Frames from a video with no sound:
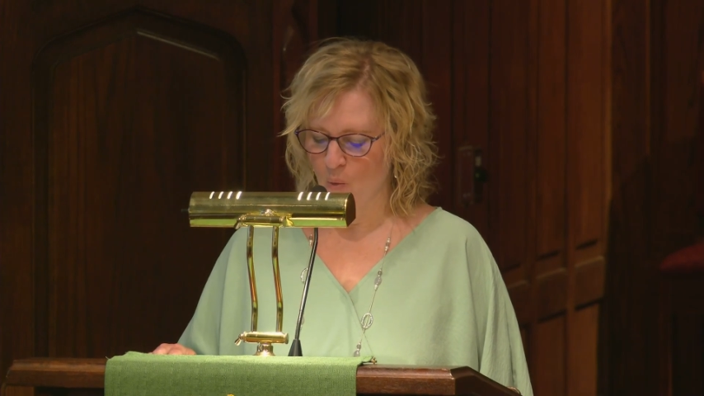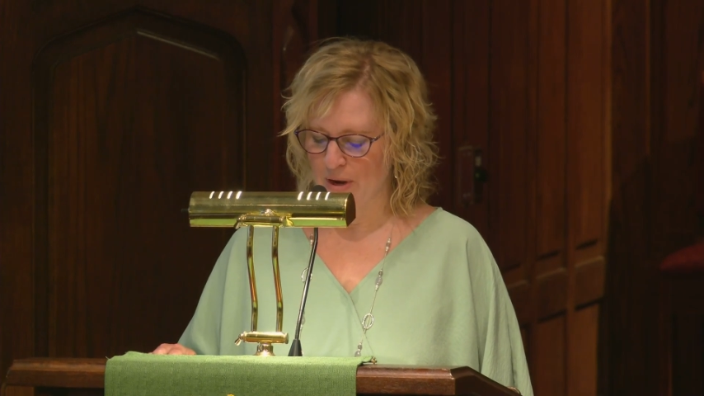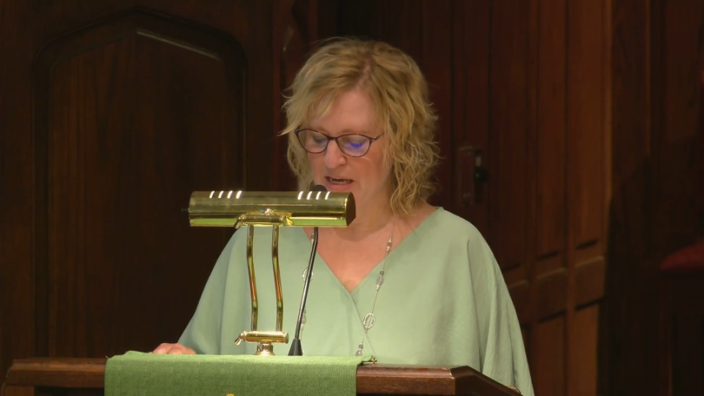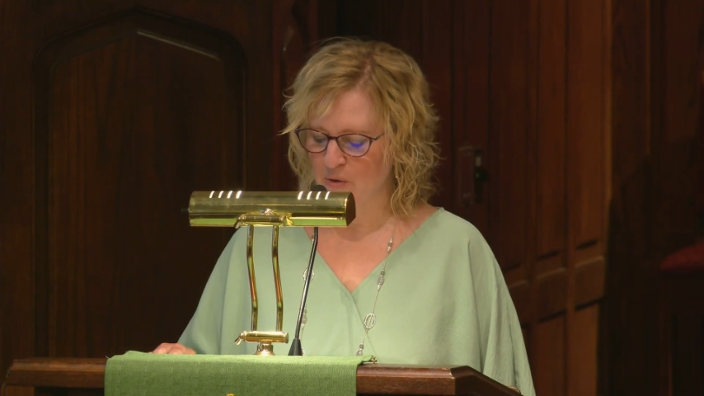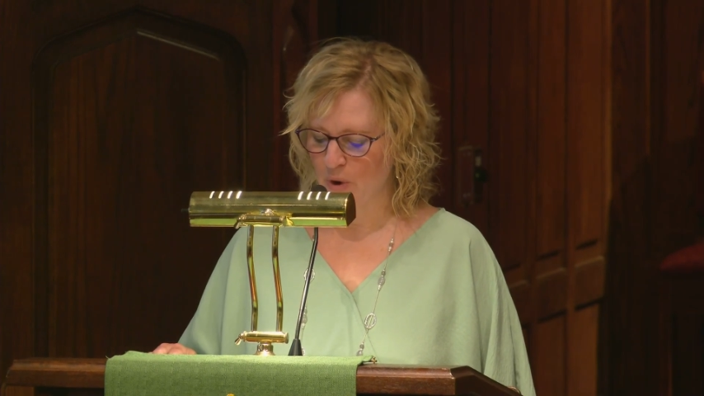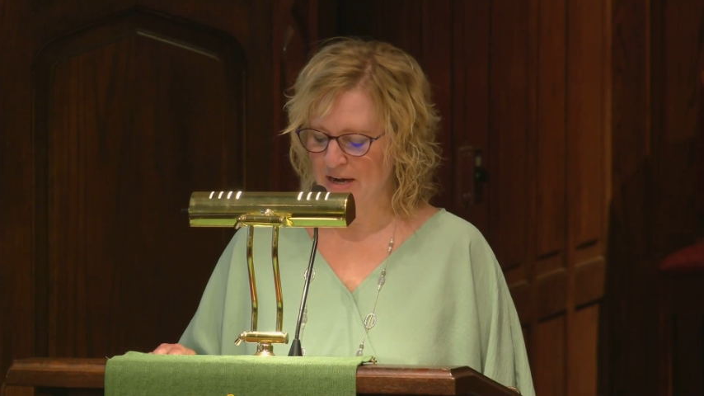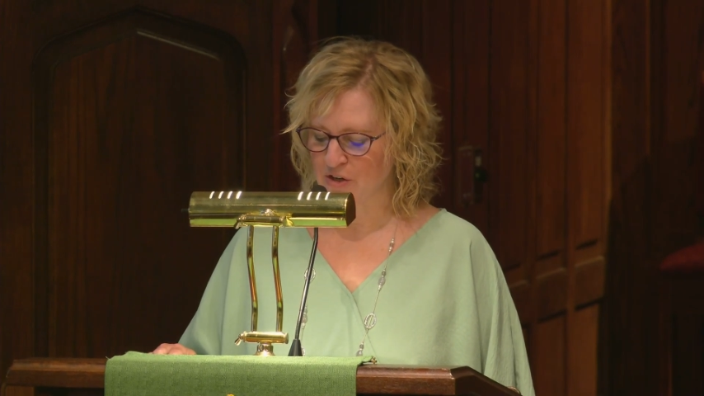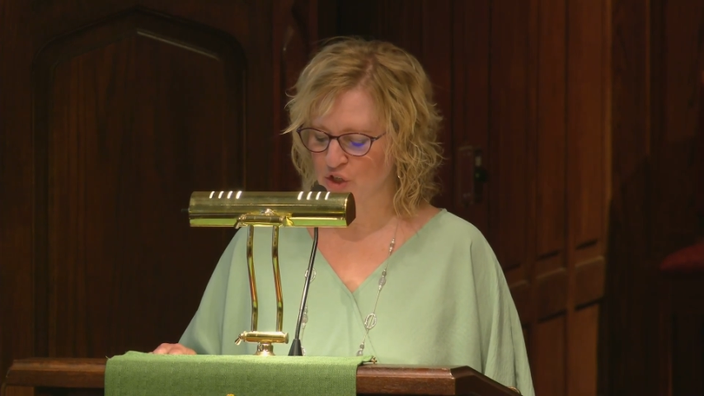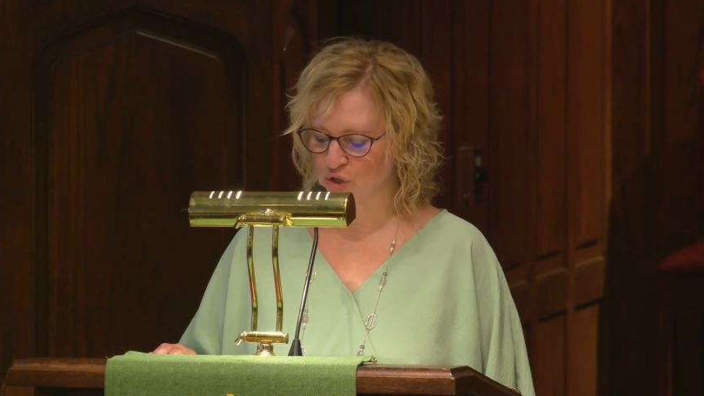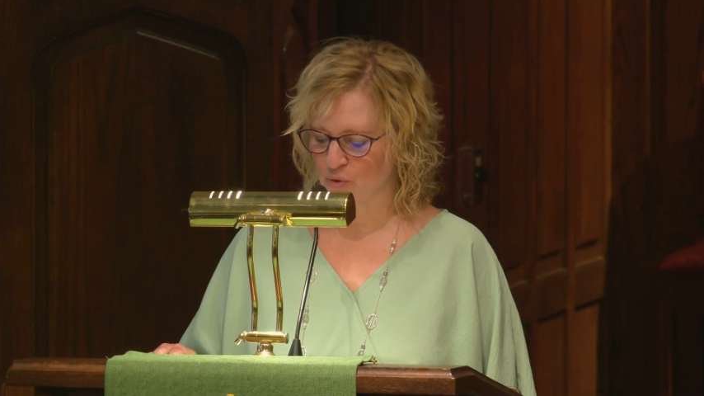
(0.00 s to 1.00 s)
When he
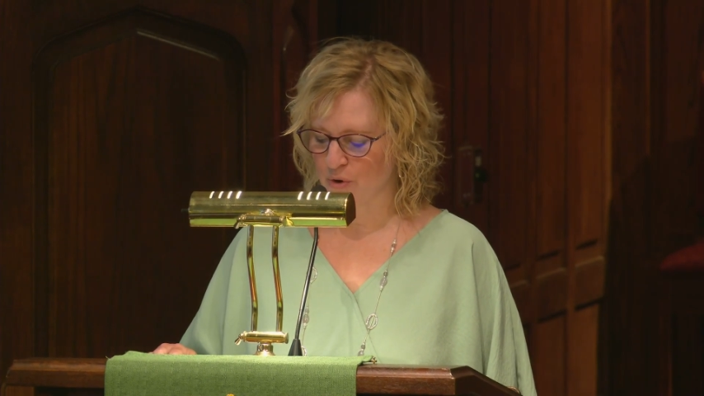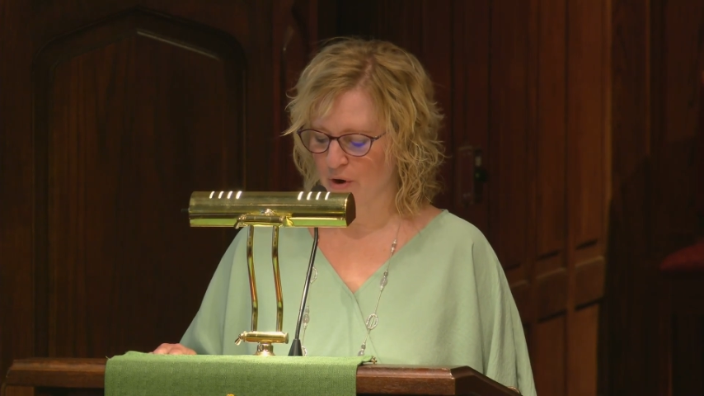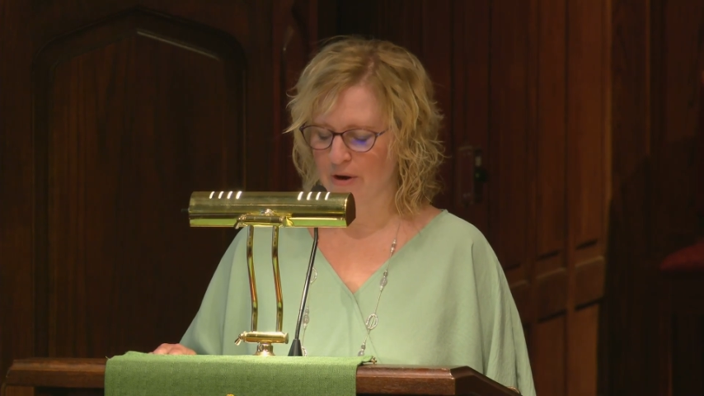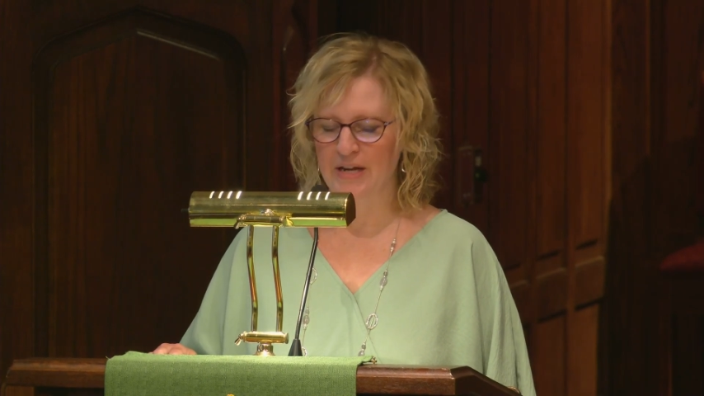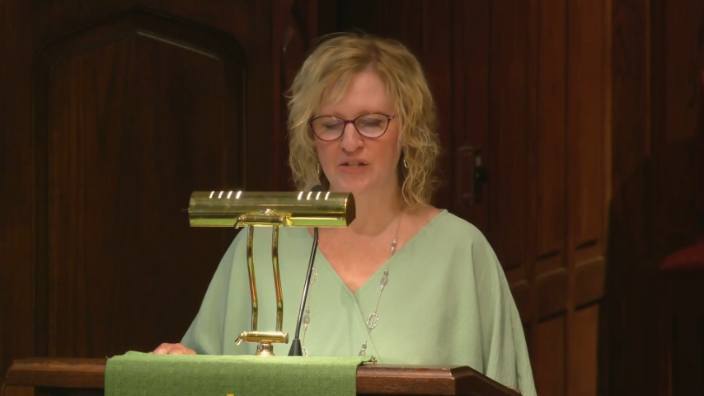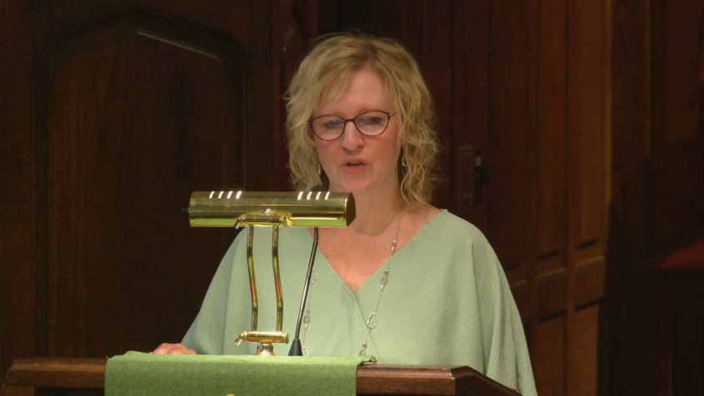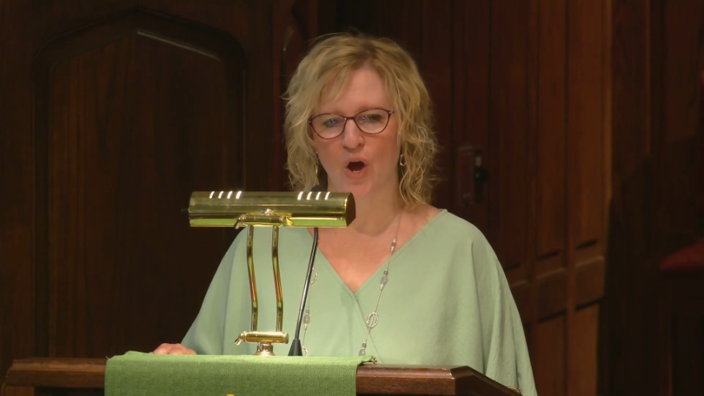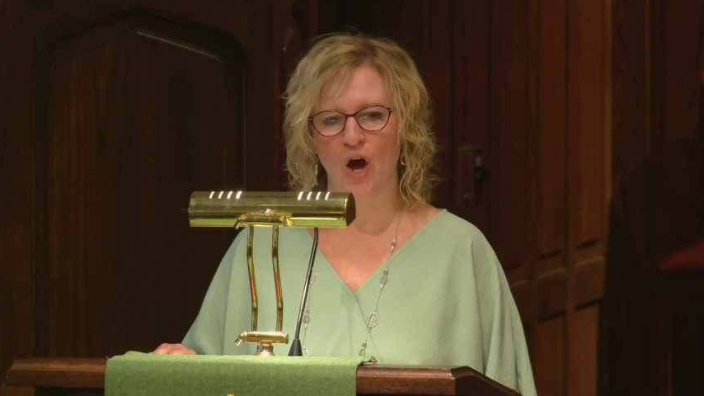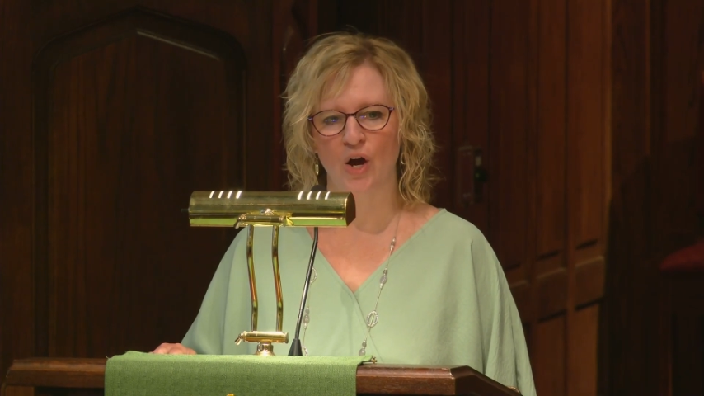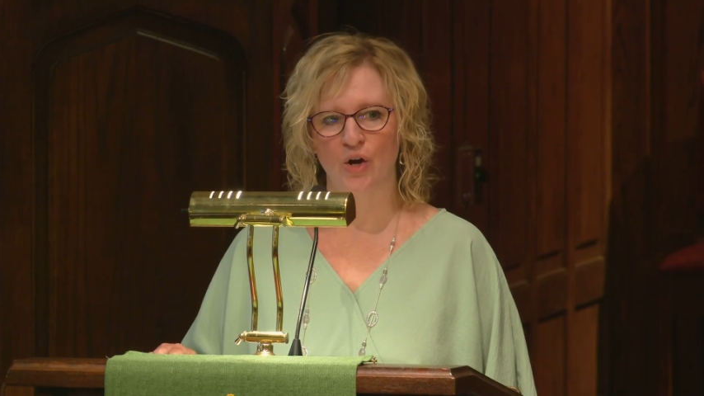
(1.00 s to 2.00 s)
went ashore, he
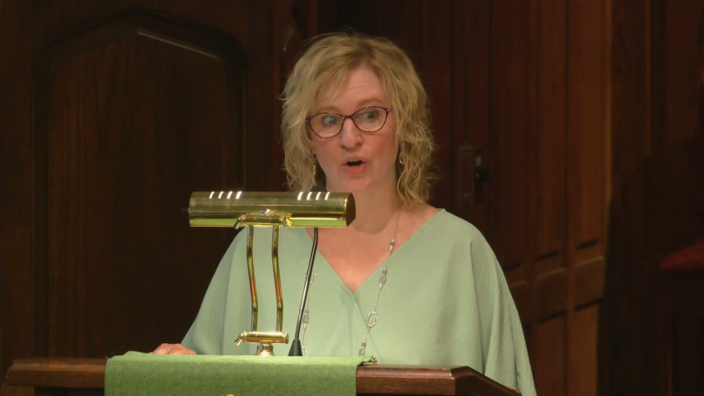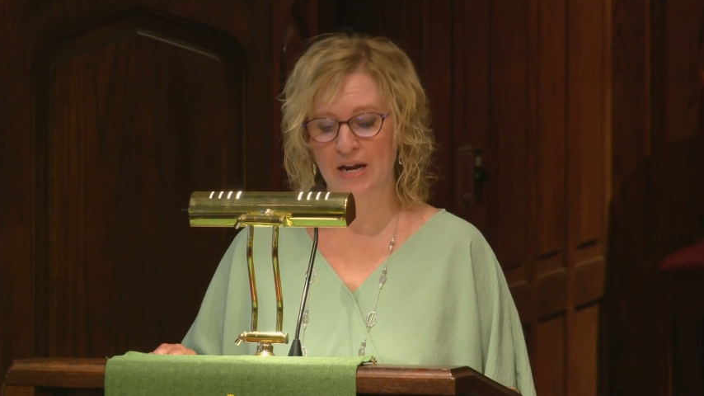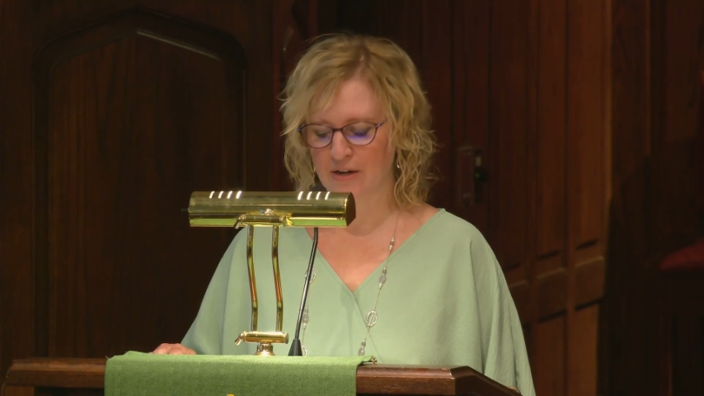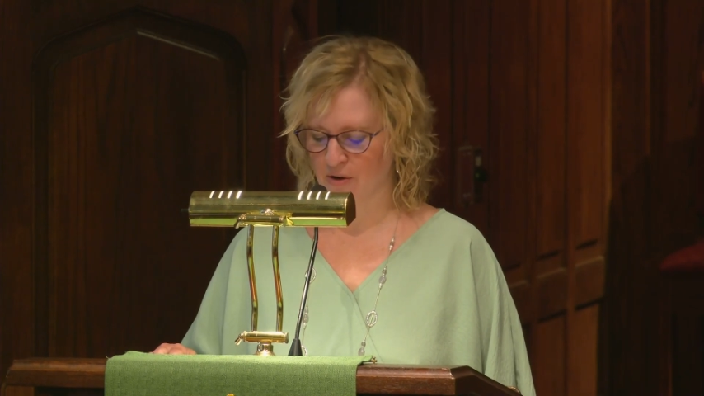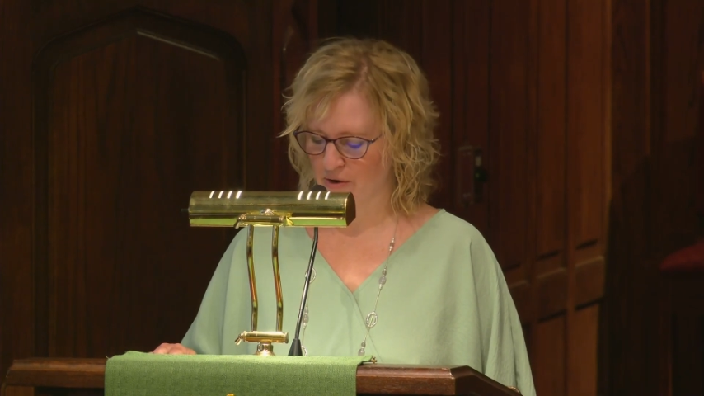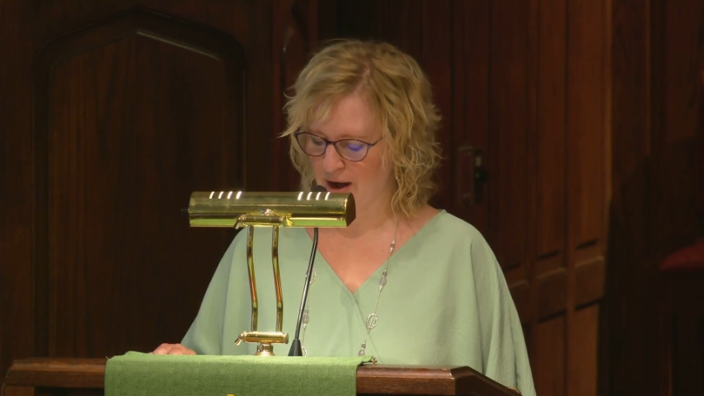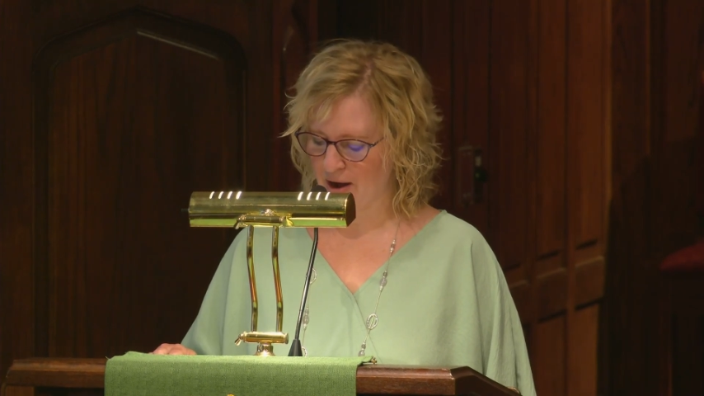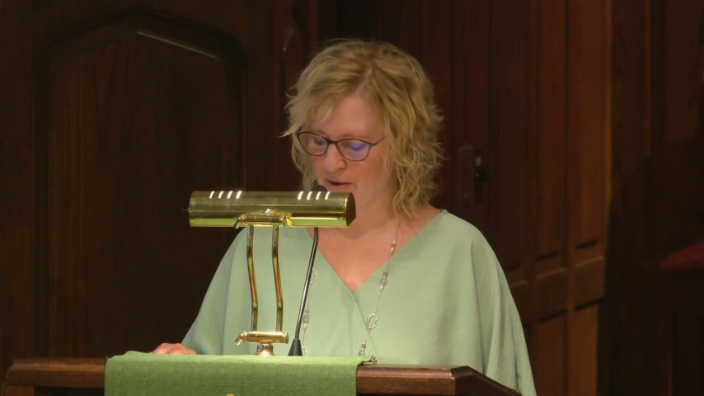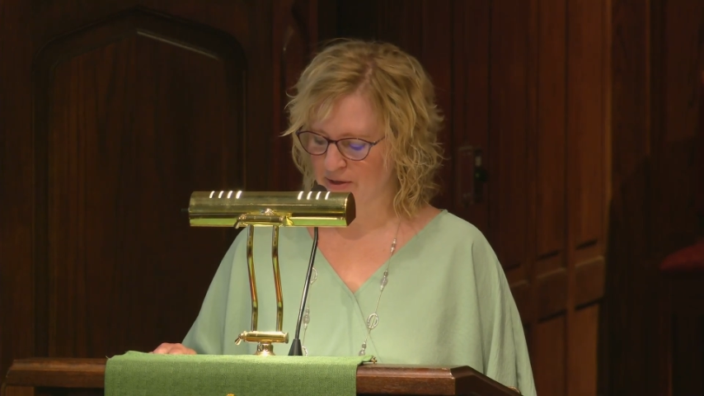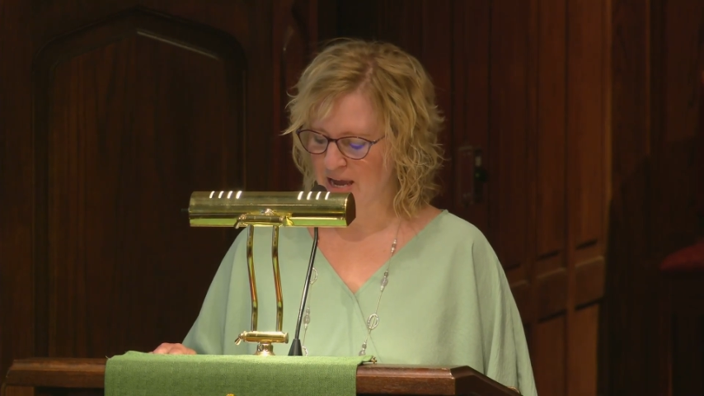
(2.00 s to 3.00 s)
saw a great
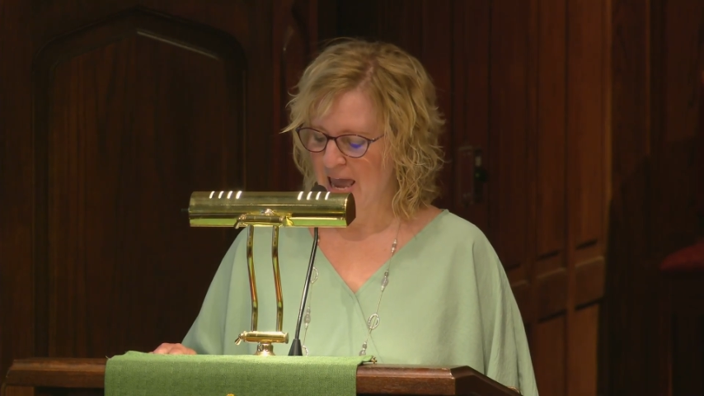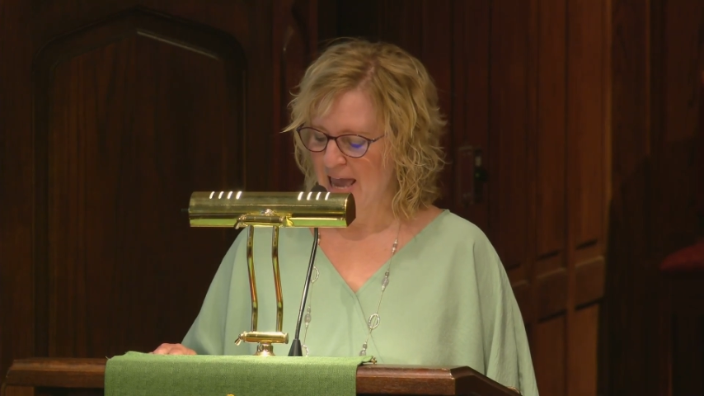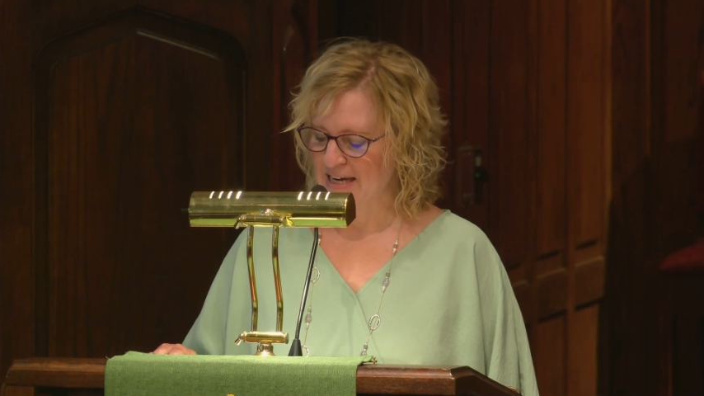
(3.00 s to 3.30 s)
crowd,